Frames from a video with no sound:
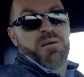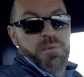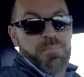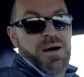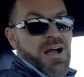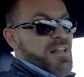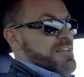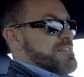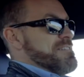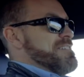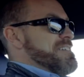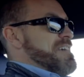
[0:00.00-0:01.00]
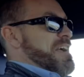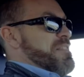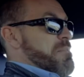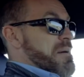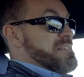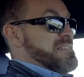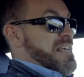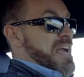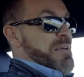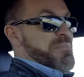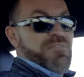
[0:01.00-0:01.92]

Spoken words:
I'm a pilot, and the Mustang,